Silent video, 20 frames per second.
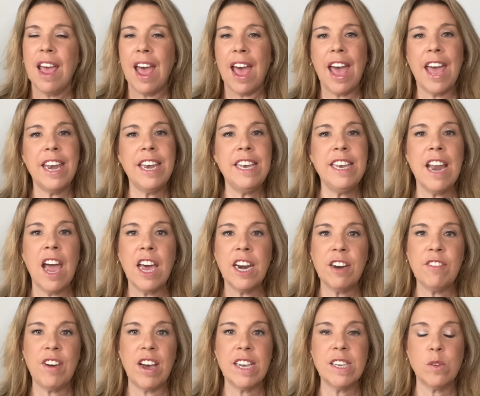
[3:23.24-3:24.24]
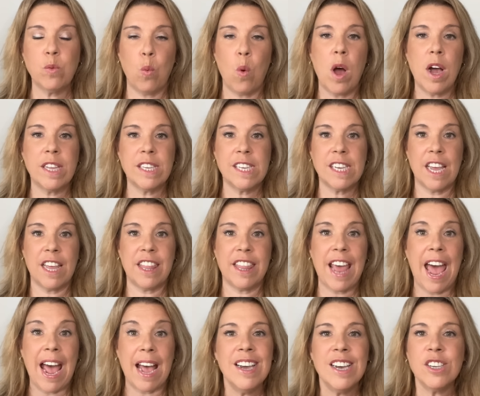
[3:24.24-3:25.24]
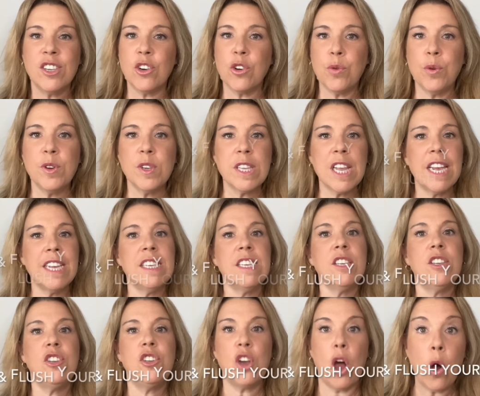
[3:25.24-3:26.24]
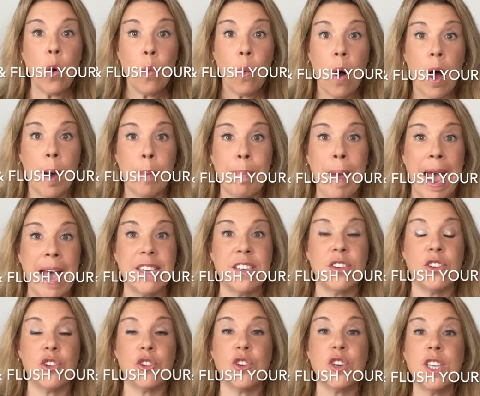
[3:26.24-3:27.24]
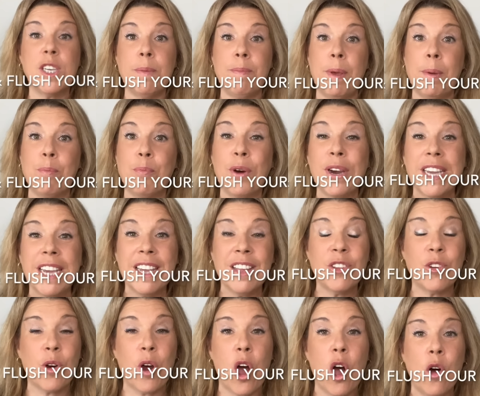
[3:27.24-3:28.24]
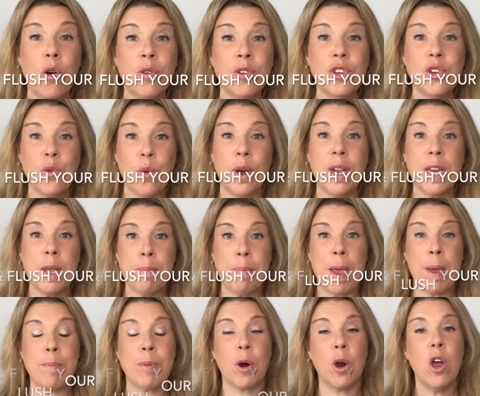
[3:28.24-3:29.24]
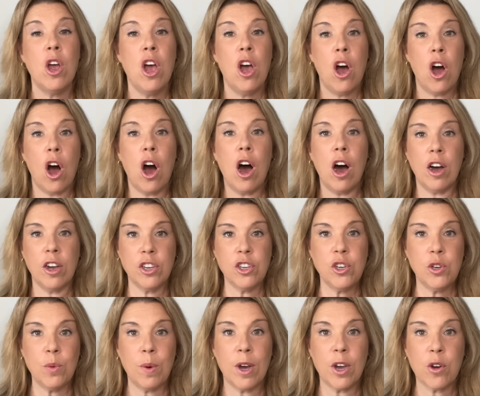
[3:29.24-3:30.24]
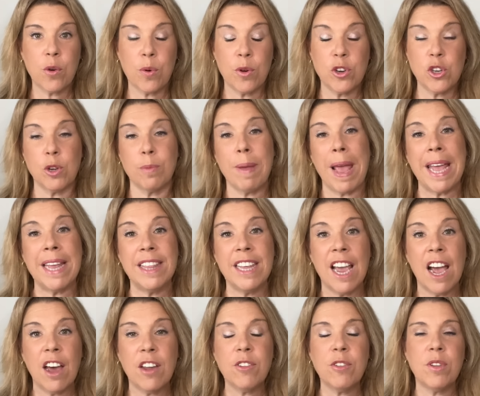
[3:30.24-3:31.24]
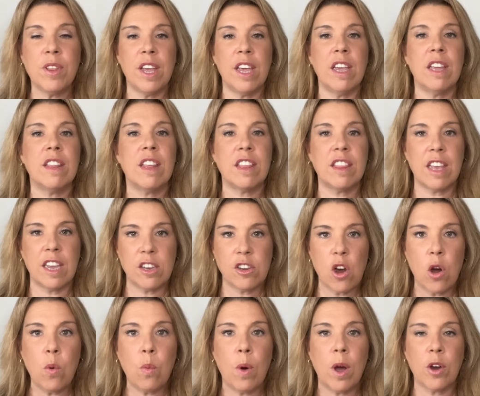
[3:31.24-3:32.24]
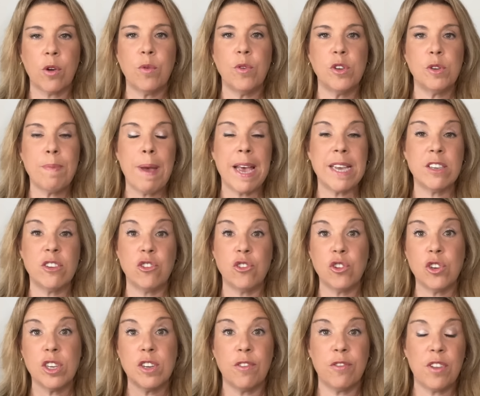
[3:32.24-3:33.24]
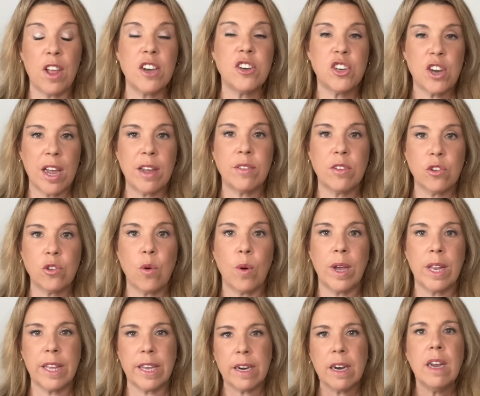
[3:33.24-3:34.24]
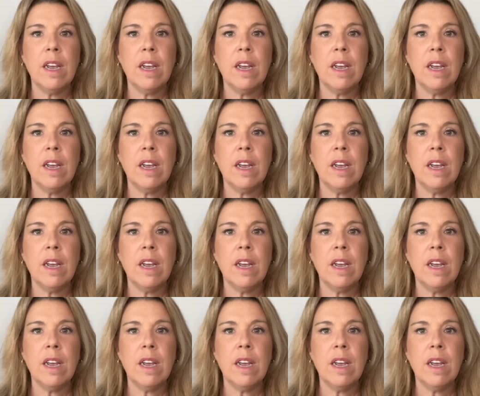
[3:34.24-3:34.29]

And none of us wants that. So cruise lines don't want passengers to be bringing their own toilet paper onto a cruise ship. And the other thing that they don't want cruise passengers to flush down the toilet,